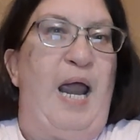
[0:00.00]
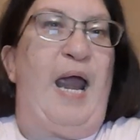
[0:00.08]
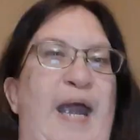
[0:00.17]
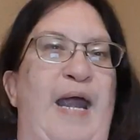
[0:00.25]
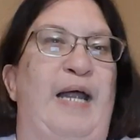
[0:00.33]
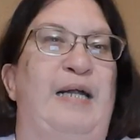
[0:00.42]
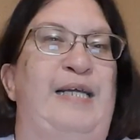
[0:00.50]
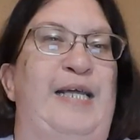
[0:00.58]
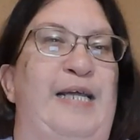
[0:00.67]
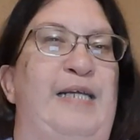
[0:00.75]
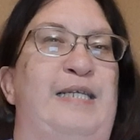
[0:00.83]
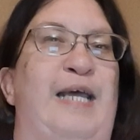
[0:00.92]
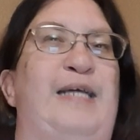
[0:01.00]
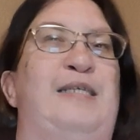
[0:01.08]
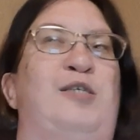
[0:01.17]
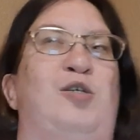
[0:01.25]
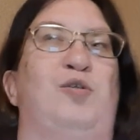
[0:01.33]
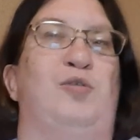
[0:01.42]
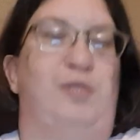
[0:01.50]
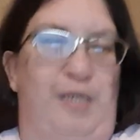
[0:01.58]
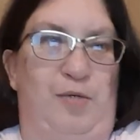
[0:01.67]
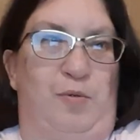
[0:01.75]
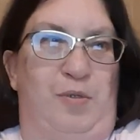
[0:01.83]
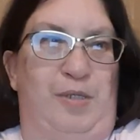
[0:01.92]
And he takes her
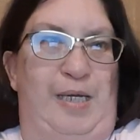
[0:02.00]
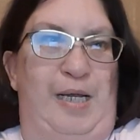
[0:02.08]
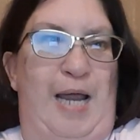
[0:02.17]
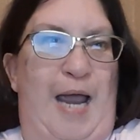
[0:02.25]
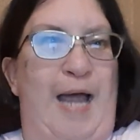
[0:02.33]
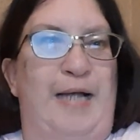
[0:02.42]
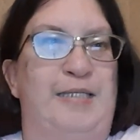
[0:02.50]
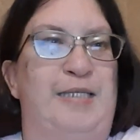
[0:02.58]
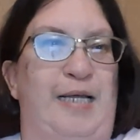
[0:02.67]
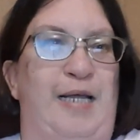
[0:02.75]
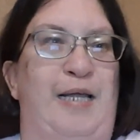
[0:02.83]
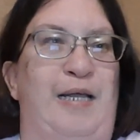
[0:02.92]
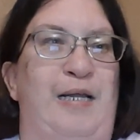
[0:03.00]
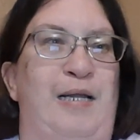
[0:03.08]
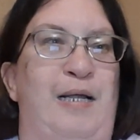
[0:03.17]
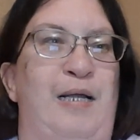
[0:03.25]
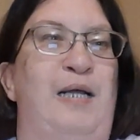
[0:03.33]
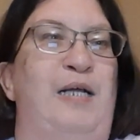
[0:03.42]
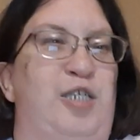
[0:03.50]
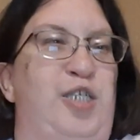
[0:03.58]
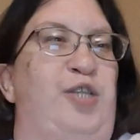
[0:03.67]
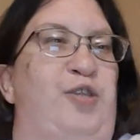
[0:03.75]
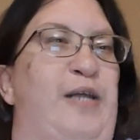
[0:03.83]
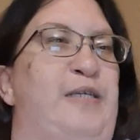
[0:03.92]
literally, as in
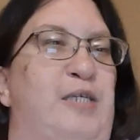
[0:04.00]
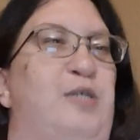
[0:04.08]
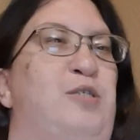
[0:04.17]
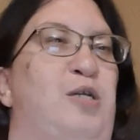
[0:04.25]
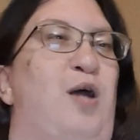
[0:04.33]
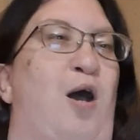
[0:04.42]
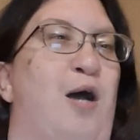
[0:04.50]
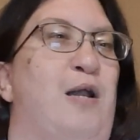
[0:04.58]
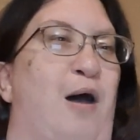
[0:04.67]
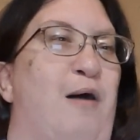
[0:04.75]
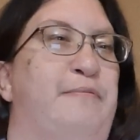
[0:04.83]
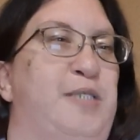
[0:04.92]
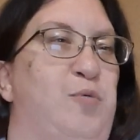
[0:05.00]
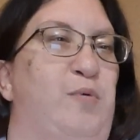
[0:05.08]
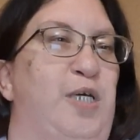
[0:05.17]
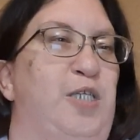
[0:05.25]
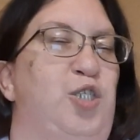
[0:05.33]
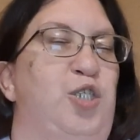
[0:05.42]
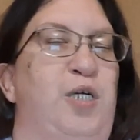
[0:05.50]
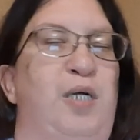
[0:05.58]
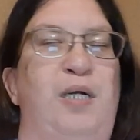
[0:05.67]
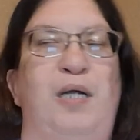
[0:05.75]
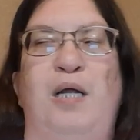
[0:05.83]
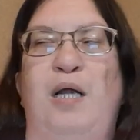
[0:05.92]
she thinks there's an on off switch.
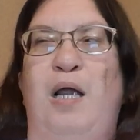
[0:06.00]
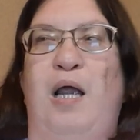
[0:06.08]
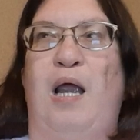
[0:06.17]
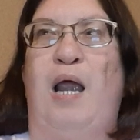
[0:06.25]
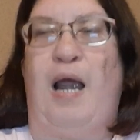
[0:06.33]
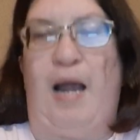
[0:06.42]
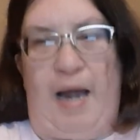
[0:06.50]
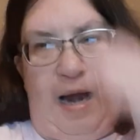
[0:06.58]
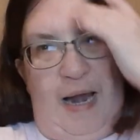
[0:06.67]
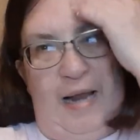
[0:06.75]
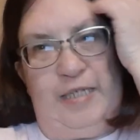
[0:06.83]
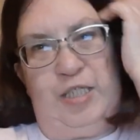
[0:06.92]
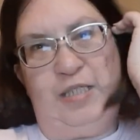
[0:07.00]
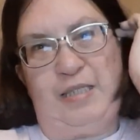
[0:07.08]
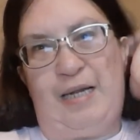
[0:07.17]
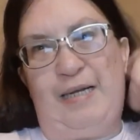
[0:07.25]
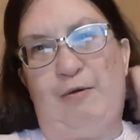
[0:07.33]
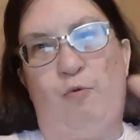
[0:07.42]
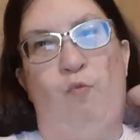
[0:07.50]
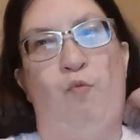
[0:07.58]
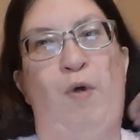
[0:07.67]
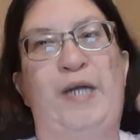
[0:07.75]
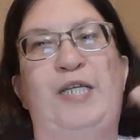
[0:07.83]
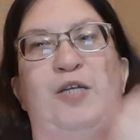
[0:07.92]
And she's like,
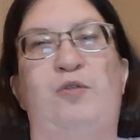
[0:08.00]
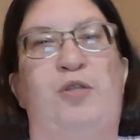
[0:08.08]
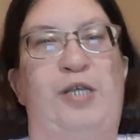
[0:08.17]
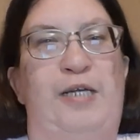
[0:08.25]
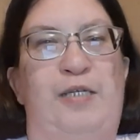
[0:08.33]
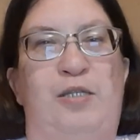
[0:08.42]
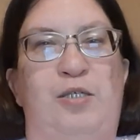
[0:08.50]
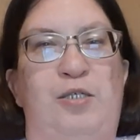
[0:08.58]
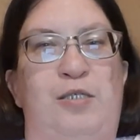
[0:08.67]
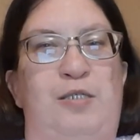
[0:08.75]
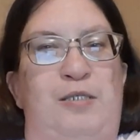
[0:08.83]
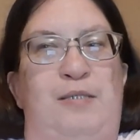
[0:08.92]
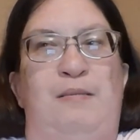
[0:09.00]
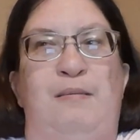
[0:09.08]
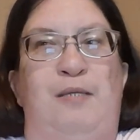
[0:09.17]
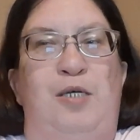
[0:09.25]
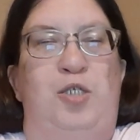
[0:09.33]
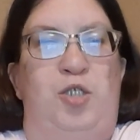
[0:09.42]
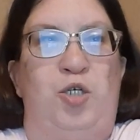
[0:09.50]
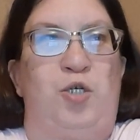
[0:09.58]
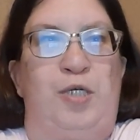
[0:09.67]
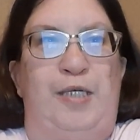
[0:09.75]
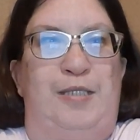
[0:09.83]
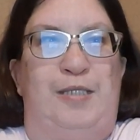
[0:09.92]
"What do you think the
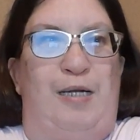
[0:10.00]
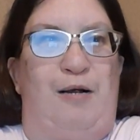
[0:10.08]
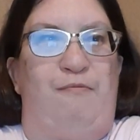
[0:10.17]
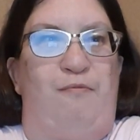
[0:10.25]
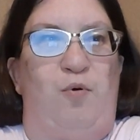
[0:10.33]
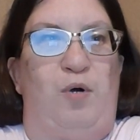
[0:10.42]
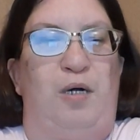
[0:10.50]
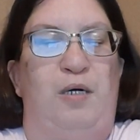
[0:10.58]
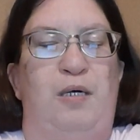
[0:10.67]
dirt is there for?"